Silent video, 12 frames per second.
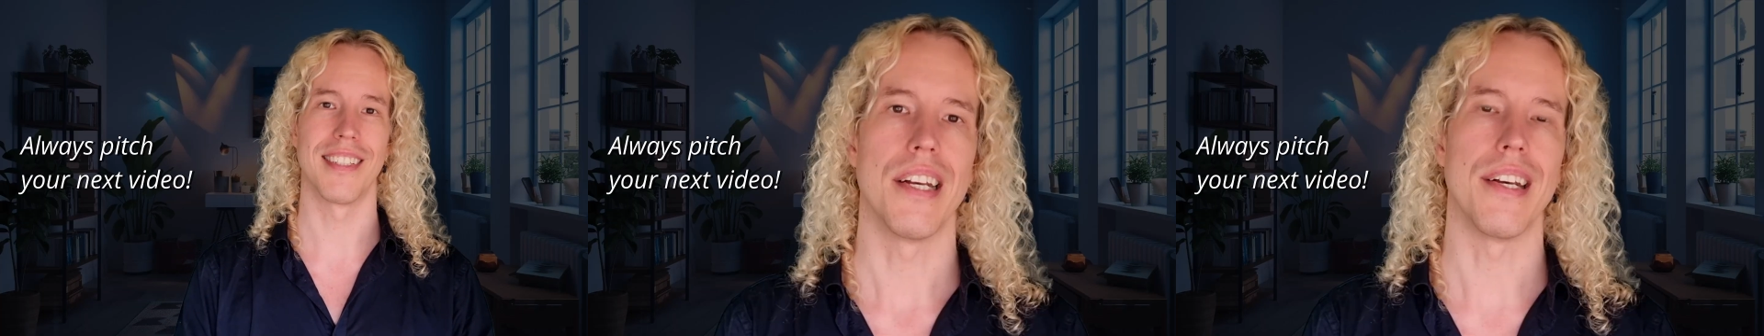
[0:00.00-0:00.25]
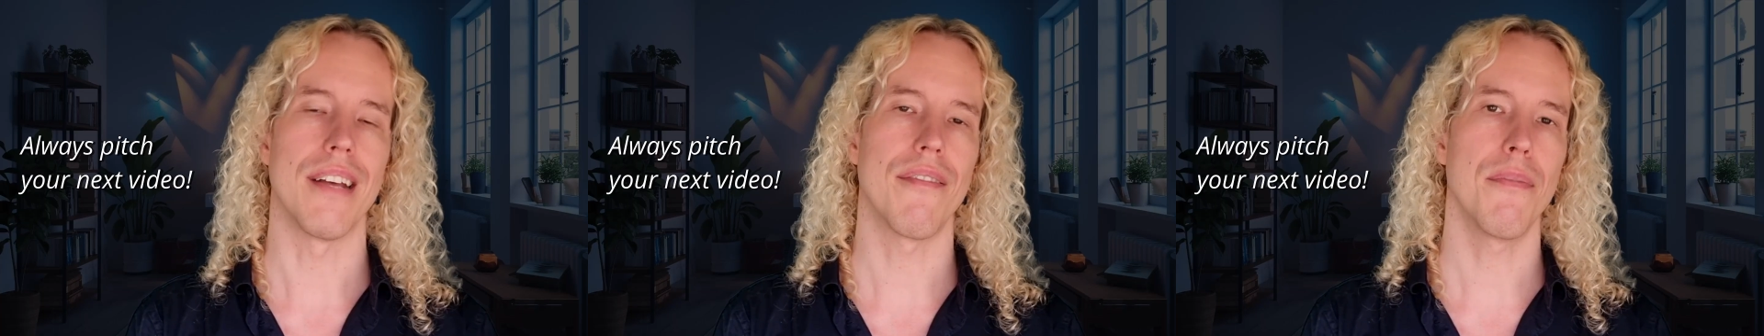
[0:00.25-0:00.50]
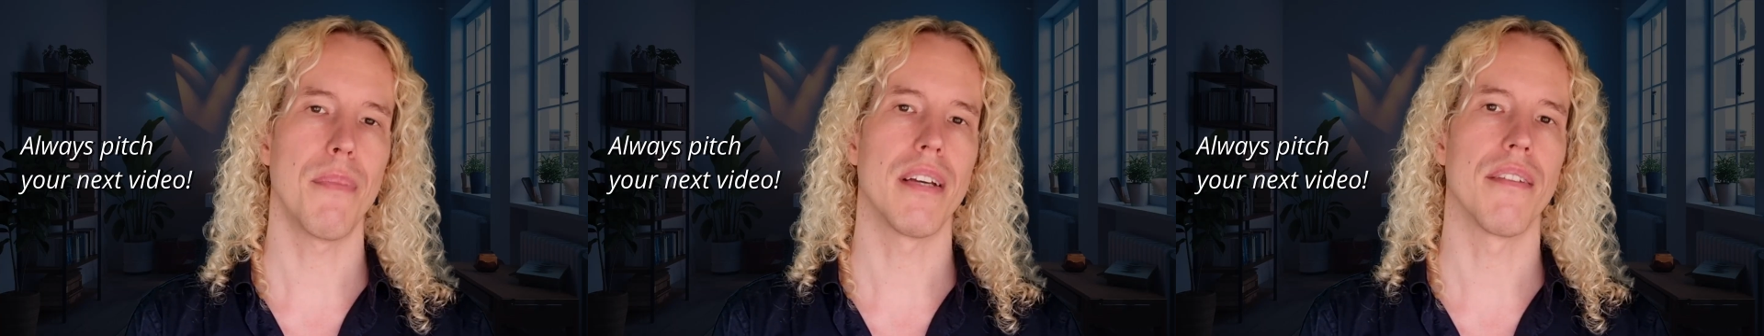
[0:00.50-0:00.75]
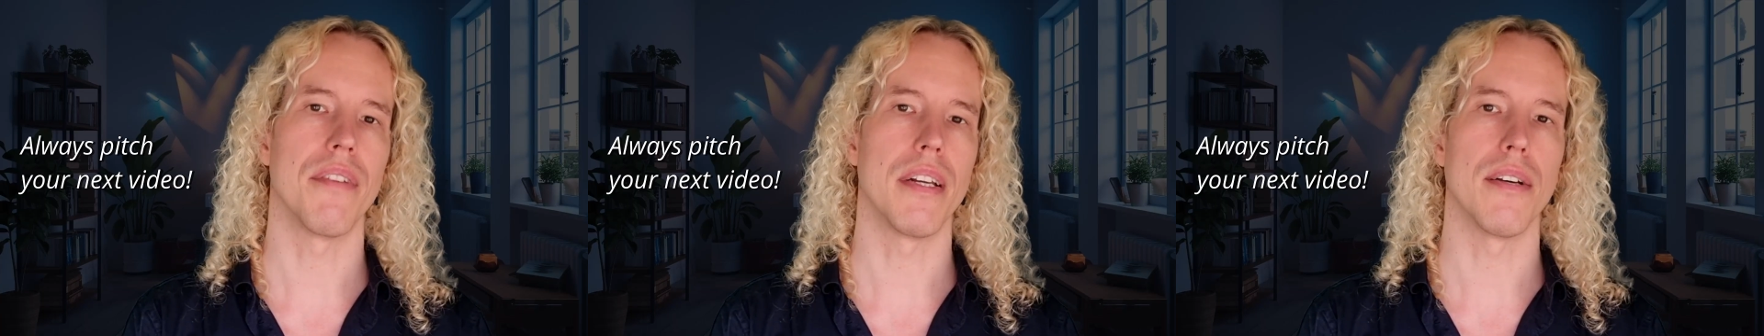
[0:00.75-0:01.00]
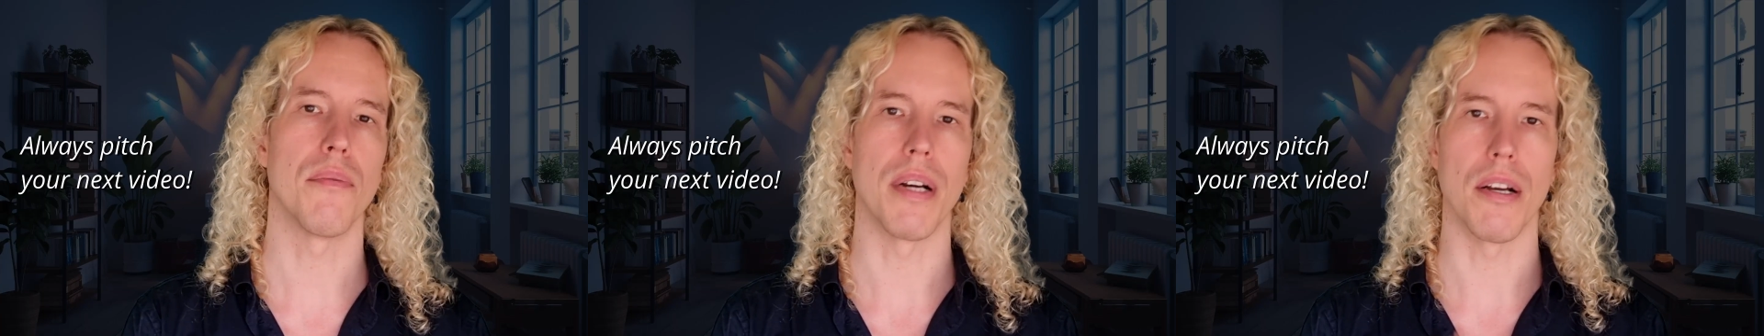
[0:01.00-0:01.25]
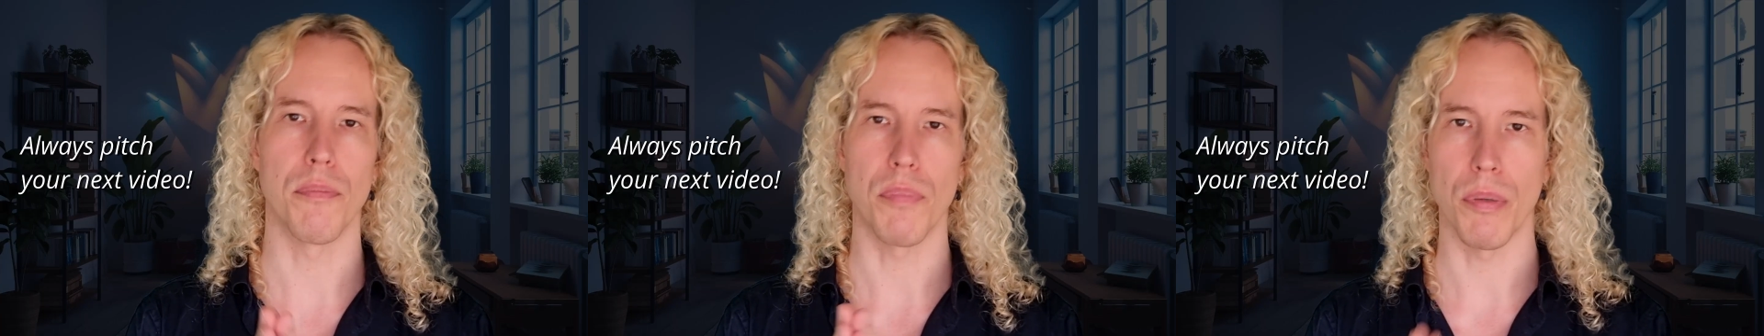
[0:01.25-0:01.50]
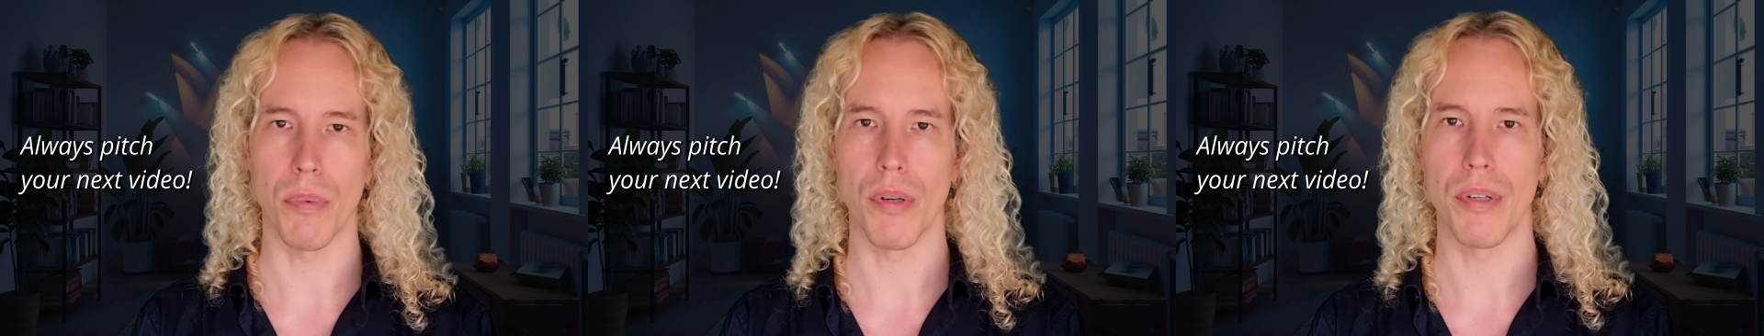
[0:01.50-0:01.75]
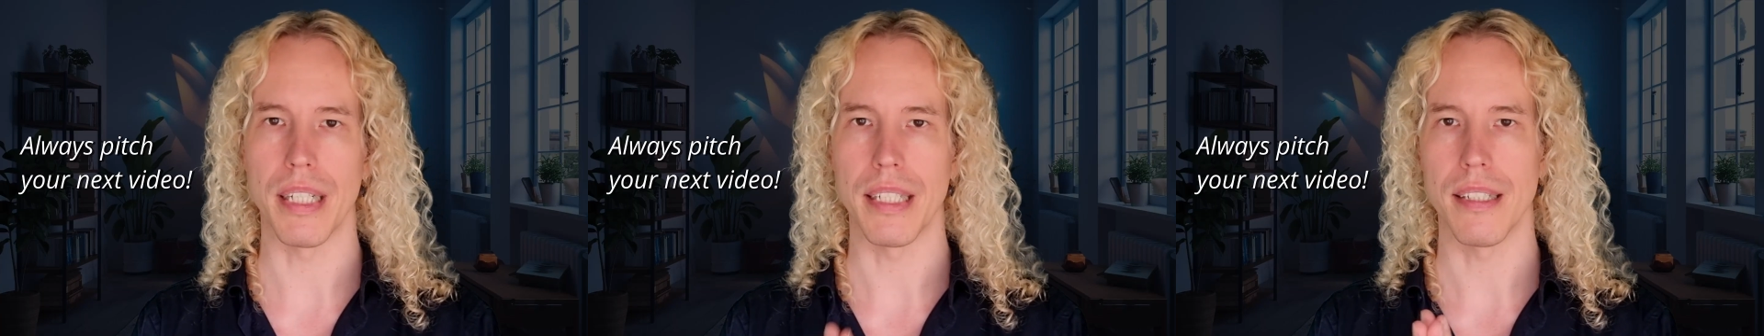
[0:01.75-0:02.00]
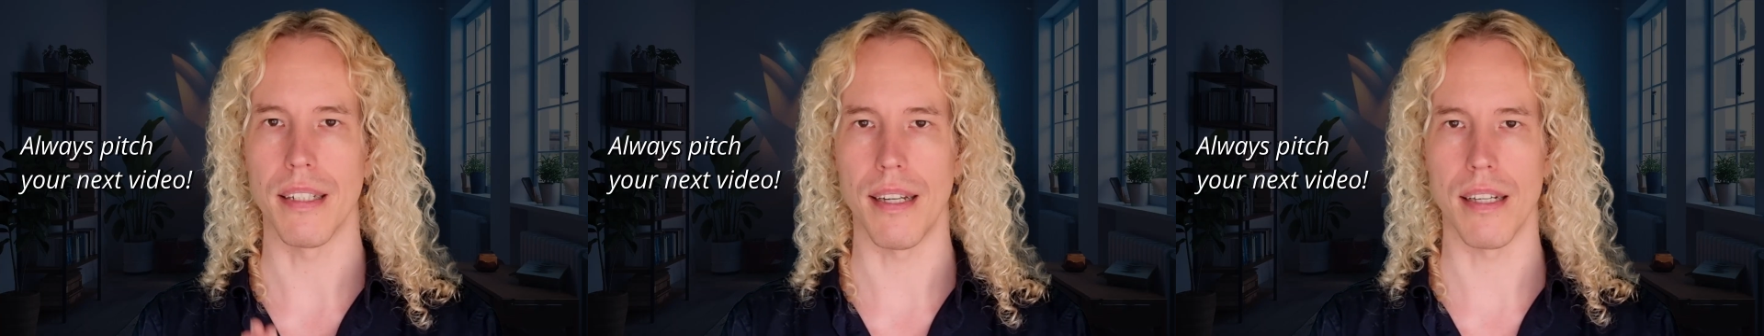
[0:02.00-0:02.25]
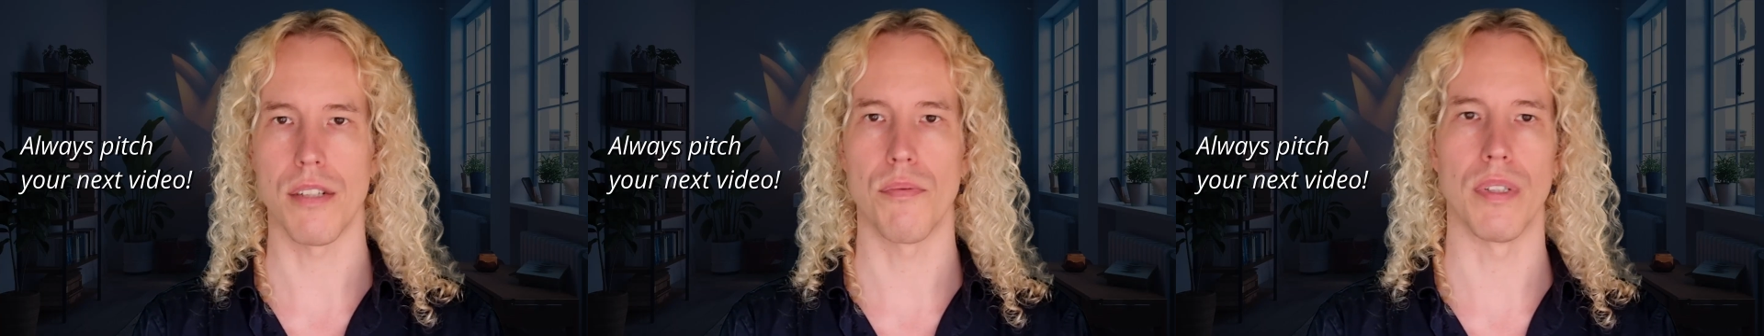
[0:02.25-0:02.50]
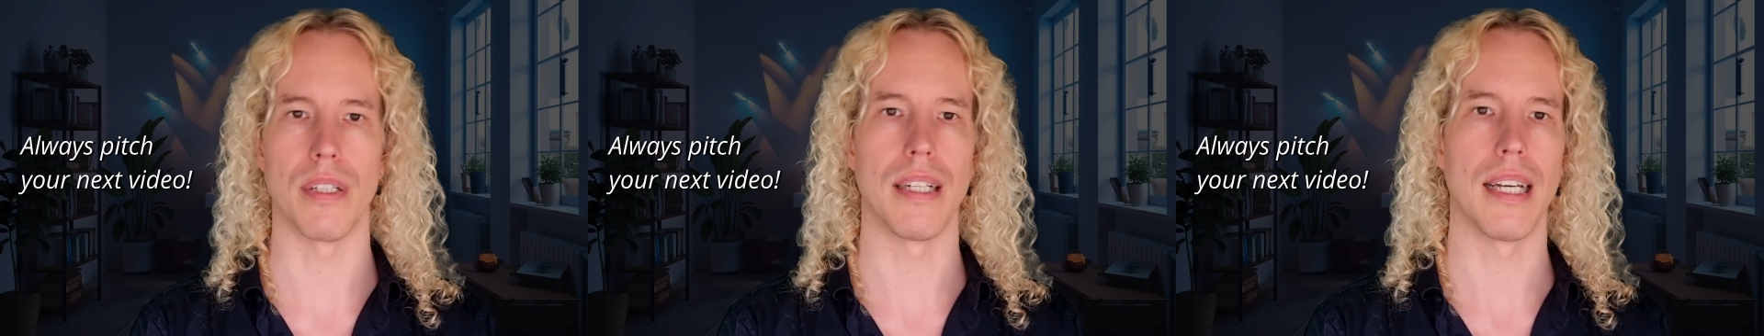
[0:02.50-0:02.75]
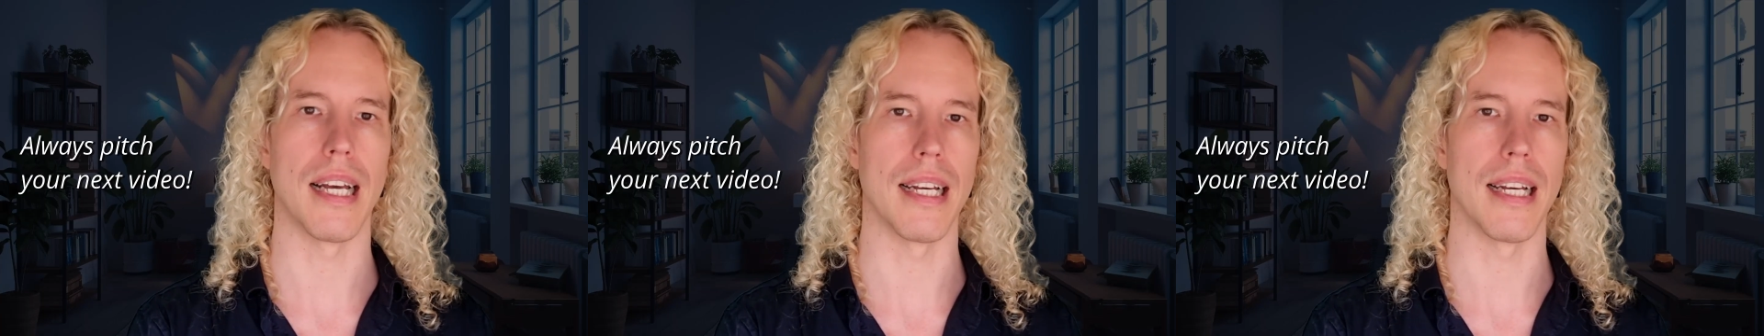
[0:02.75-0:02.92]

Never make a video without promoting the next one